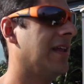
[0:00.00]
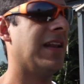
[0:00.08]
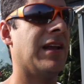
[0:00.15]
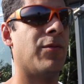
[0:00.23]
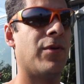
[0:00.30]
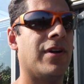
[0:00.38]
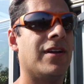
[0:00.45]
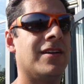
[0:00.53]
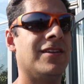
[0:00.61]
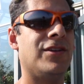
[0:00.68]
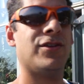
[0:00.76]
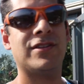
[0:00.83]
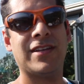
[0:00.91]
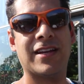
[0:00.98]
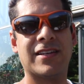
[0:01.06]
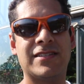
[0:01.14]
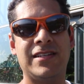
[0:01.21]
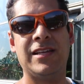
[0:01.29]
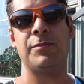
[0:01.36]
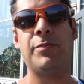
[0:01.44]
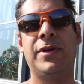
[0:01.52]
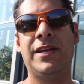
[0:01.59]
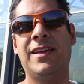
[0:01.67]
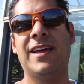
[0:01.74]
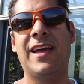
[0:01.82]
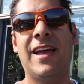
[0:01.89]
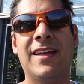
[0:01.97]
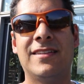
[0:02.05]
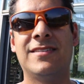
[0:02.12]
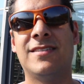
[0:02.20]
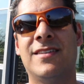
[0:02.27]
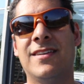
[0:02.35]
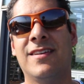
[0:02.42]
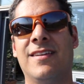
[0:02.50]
And I want you to take a sneak peek at